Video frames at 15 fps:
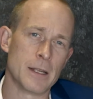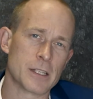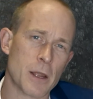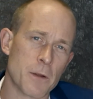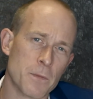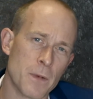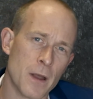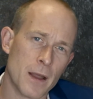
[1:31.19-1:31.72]

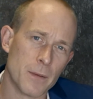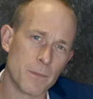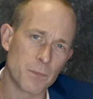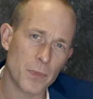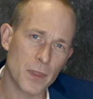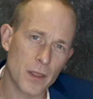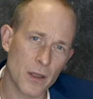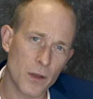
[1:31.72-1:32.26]
So,
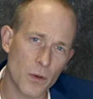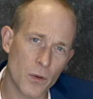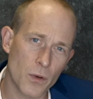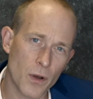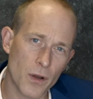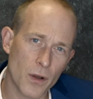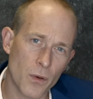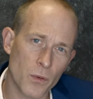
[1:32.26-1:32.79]

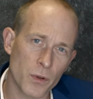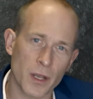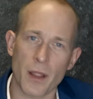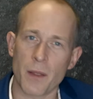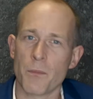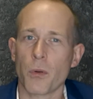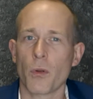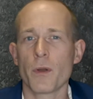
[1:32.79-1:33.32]

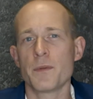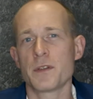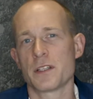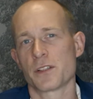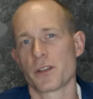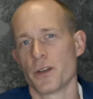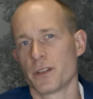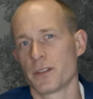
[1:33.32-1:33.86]
employment
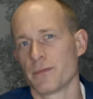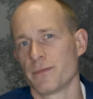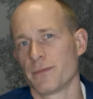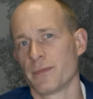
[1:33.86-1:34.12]
is good,